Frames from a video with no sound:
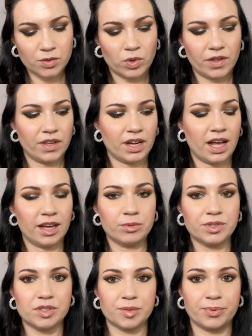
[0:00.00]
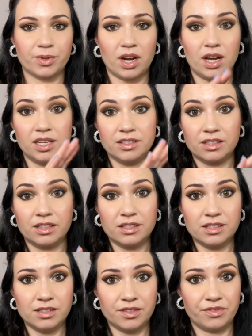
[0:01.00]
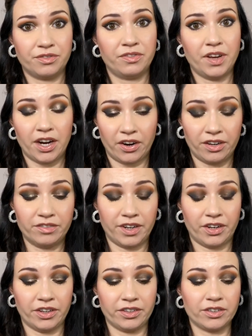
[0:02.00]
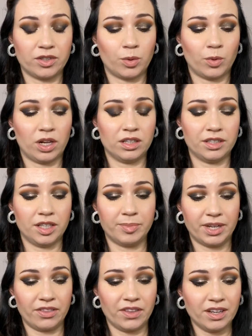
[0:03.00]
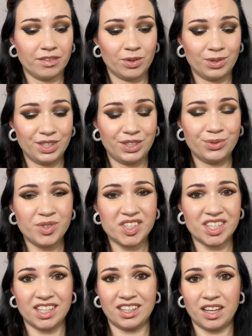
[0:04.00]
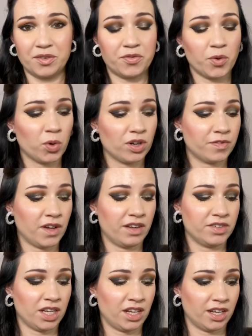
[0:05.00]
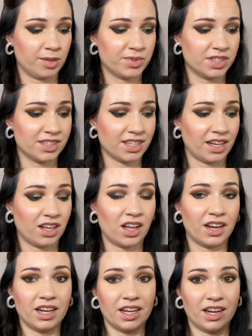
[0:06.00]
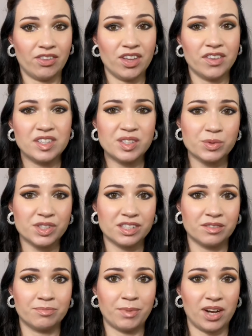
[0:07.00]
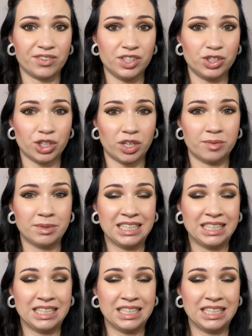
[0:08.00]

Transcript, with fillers: one that I was surprised. This is very, very good quality, but I think I've only used it like four or five times since I got it. And I think this was in boxy charm